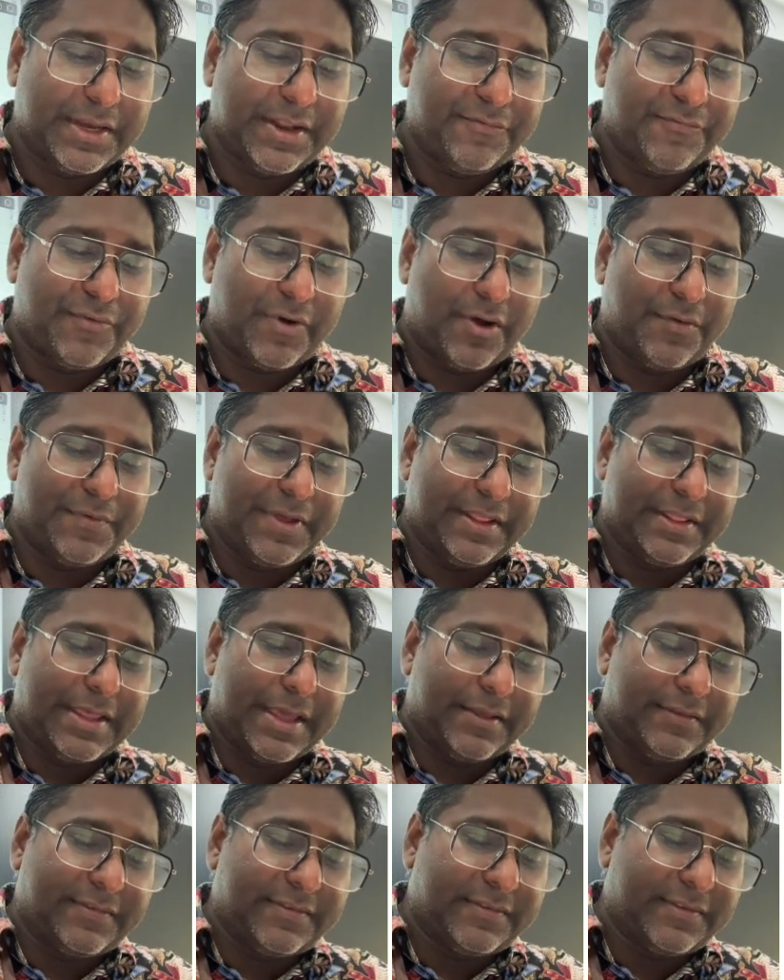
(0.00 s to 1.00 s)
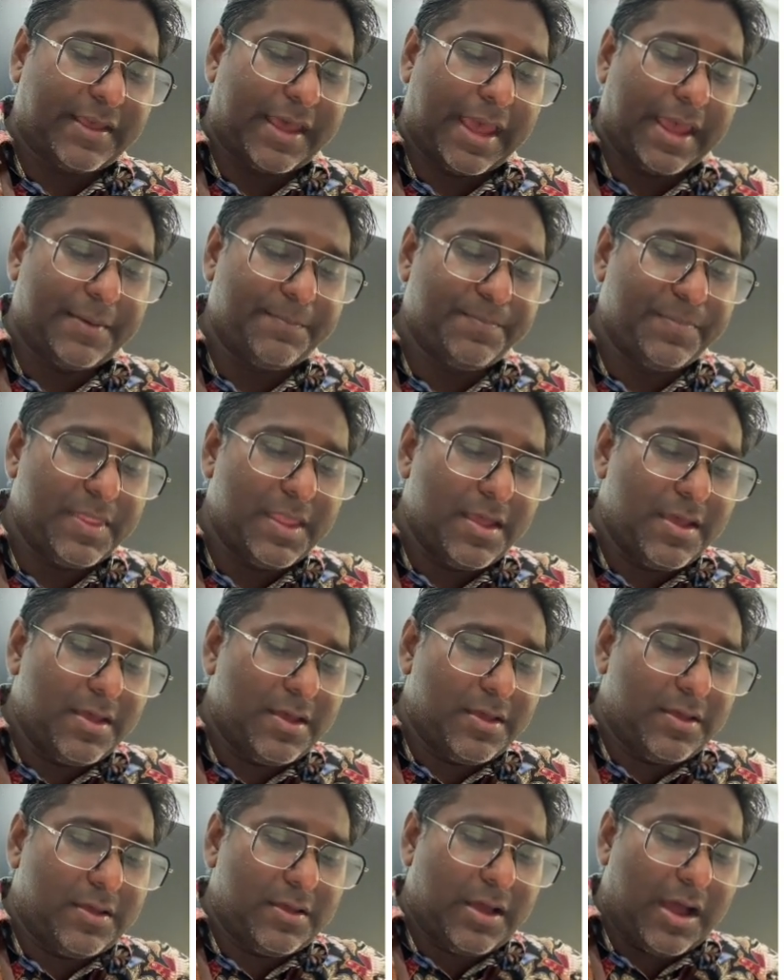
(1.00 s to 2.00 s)
involving this, okay.
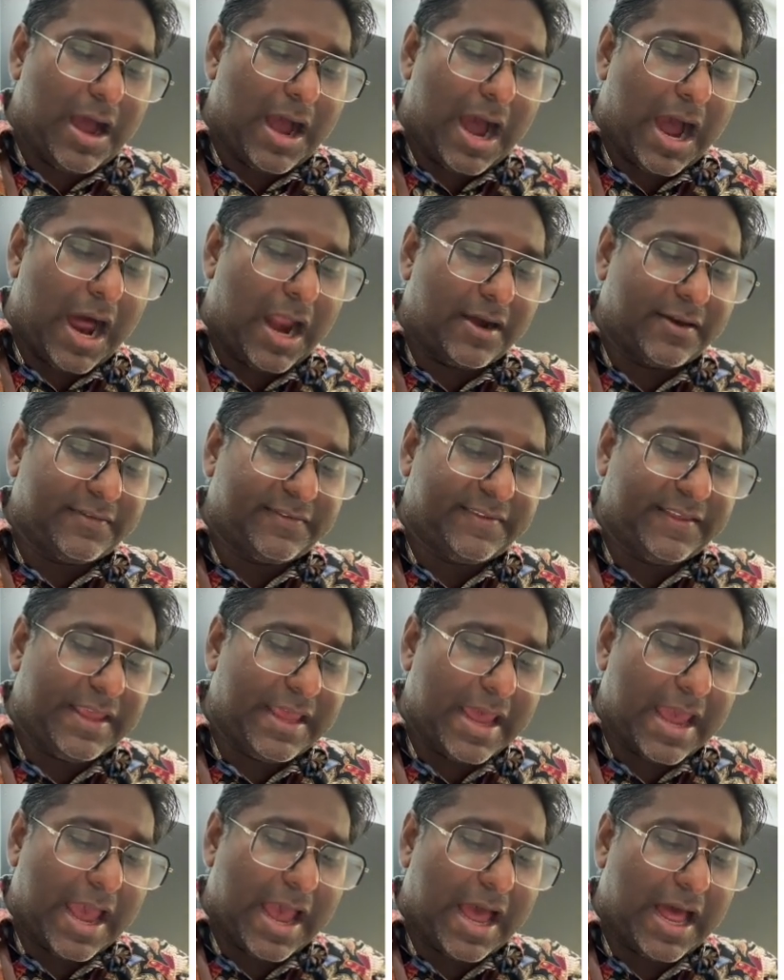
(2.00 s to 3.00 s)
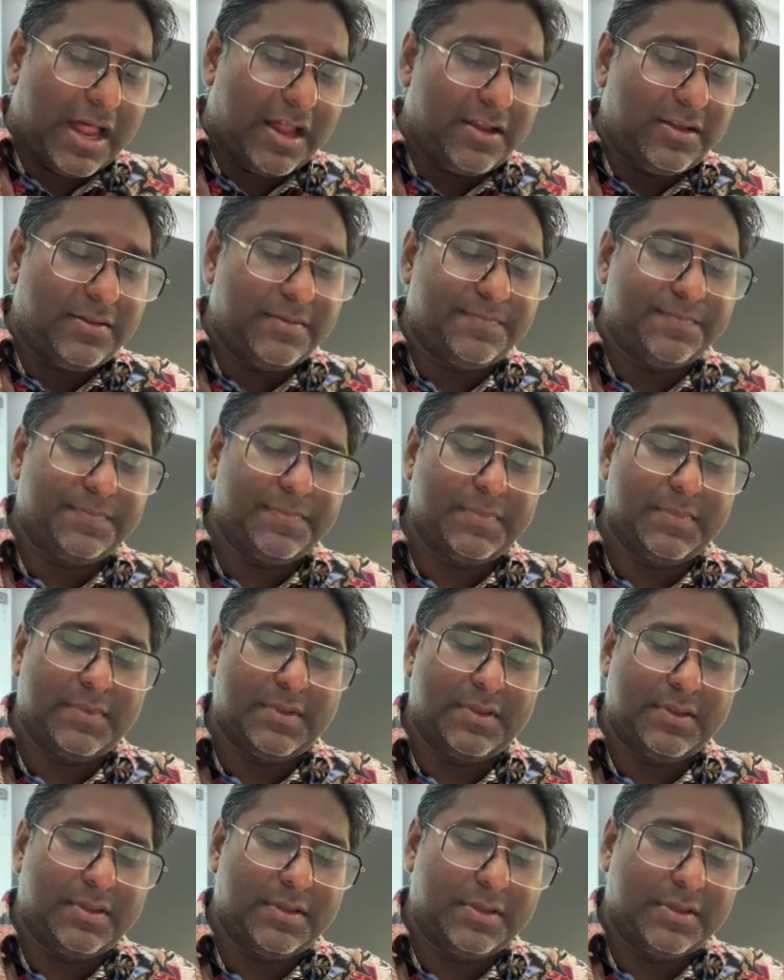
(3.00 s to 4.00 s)
RCl,
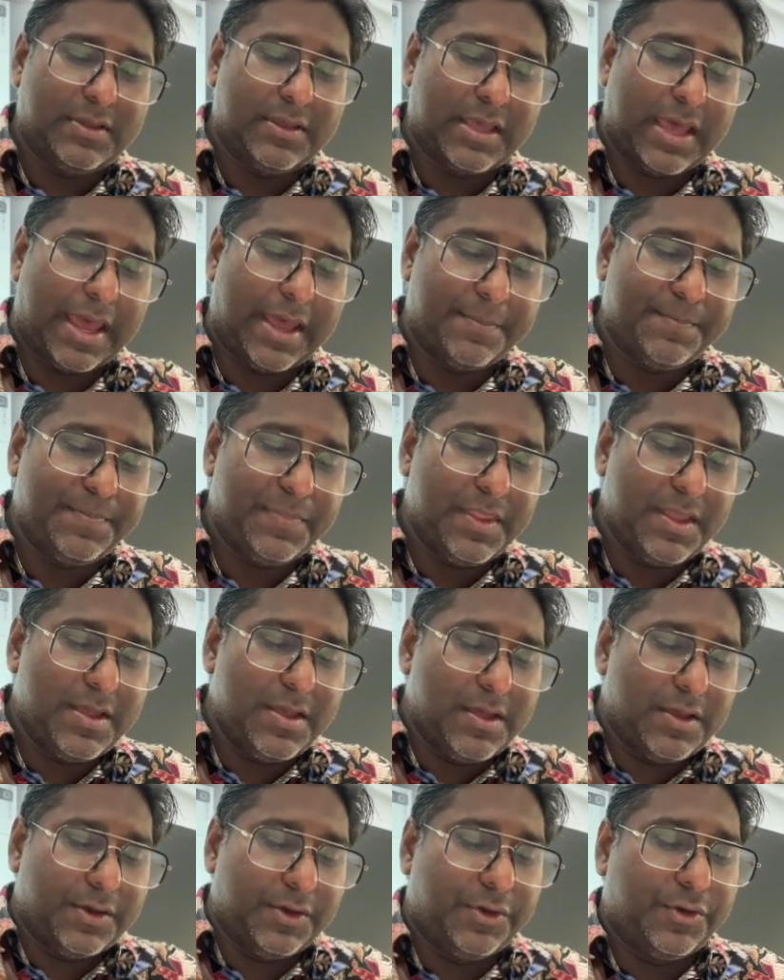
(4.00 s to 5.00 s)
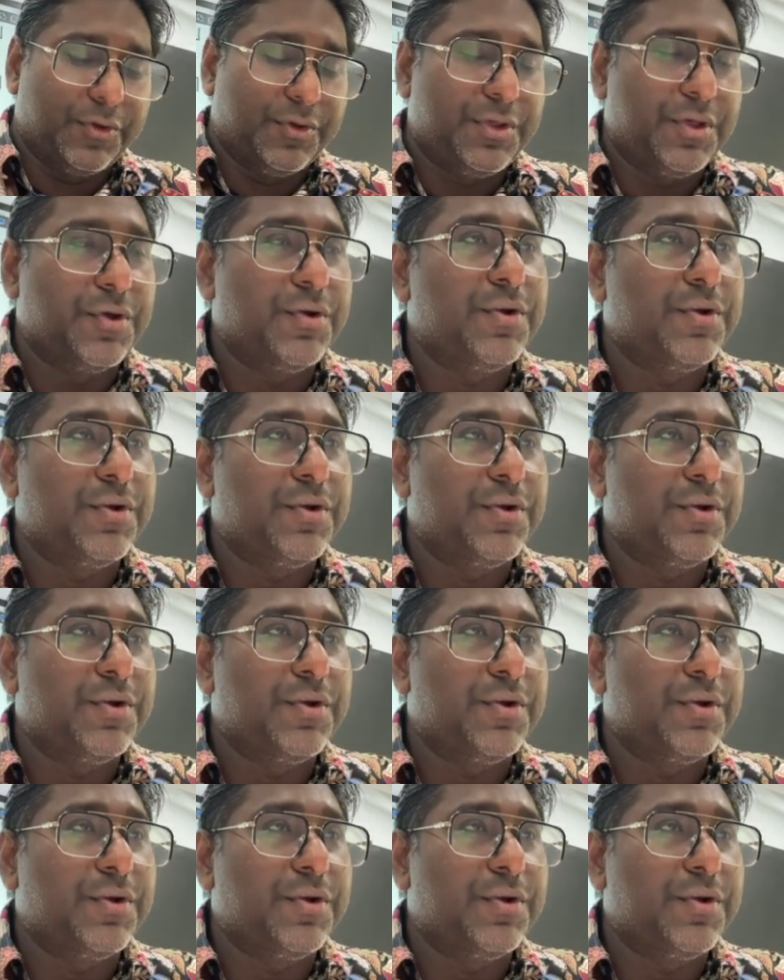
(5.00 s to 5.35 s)
okay. Do you